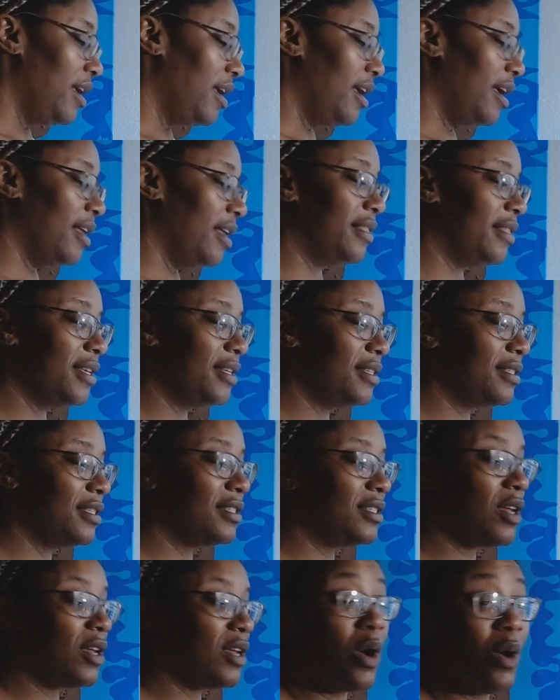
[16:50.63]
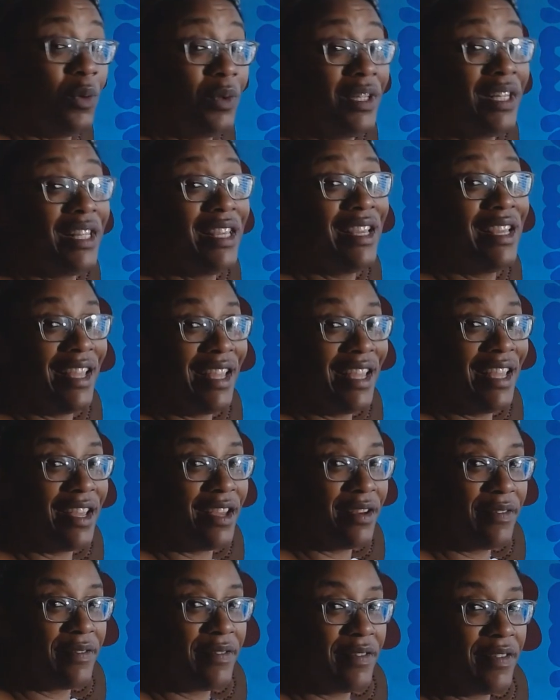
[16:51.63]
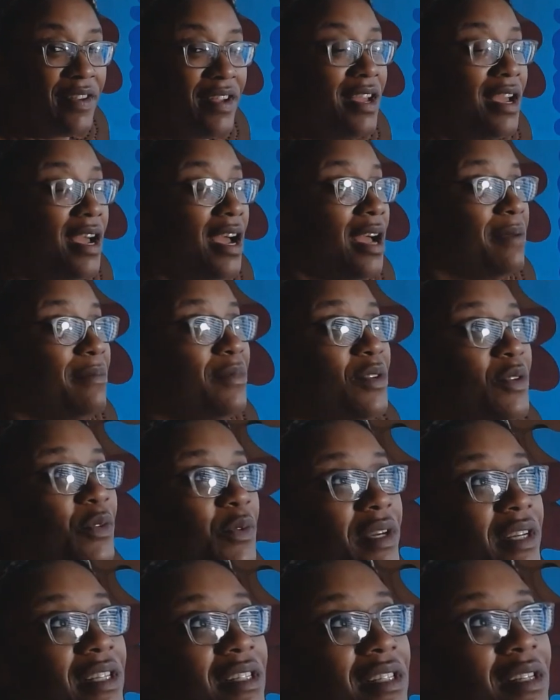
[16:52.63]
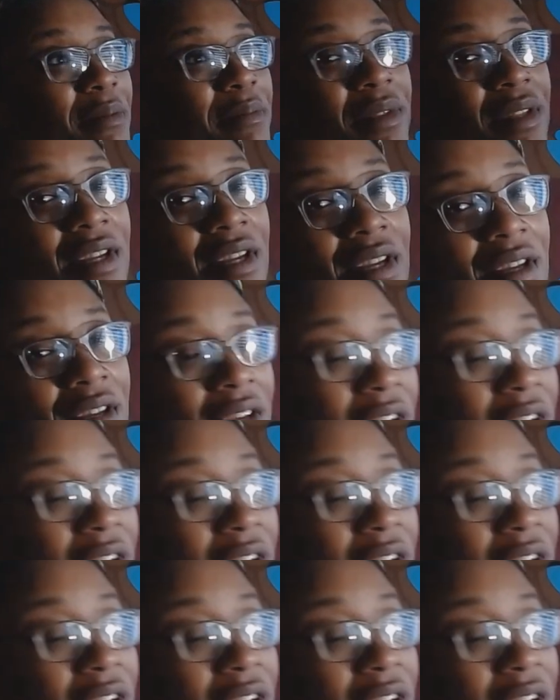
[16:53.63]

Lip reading: and this is only if I'm doing something